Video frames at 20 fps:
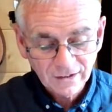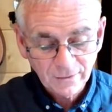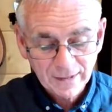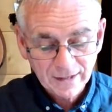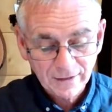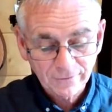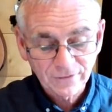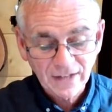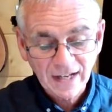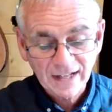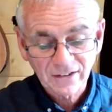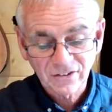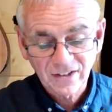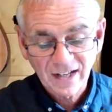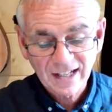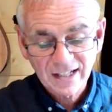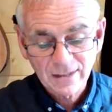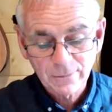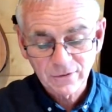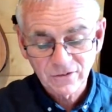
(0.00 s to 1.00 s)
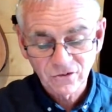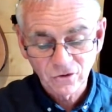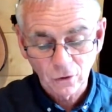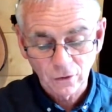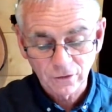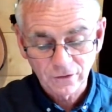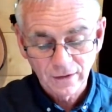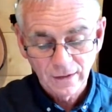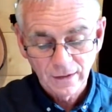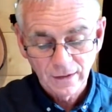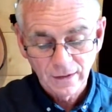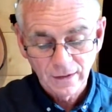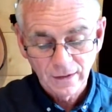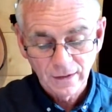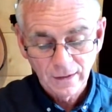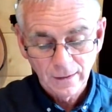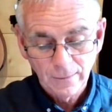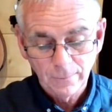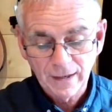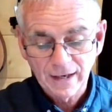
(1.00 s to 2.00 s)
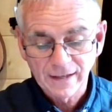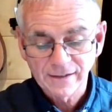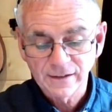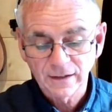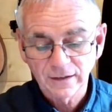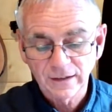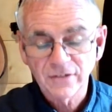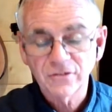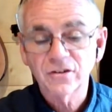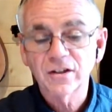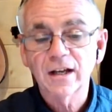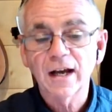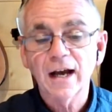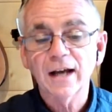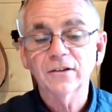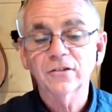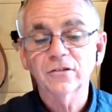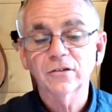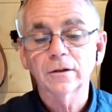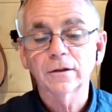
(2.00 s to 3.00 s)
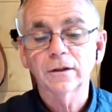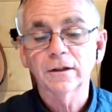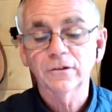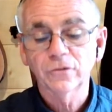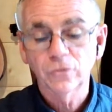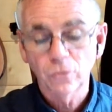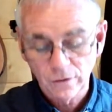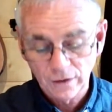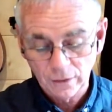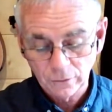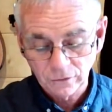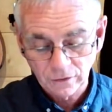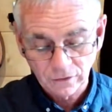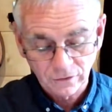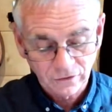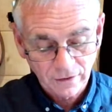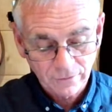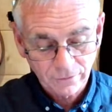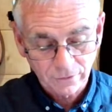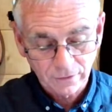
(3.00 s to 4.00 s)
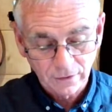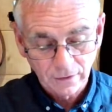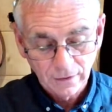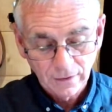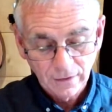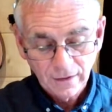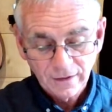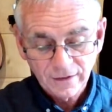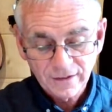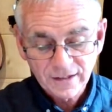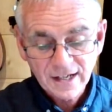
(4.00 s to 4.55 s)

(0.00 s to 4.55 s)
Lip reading: and the mayor of Nagasaki was shot by an alleged gangster in 2007.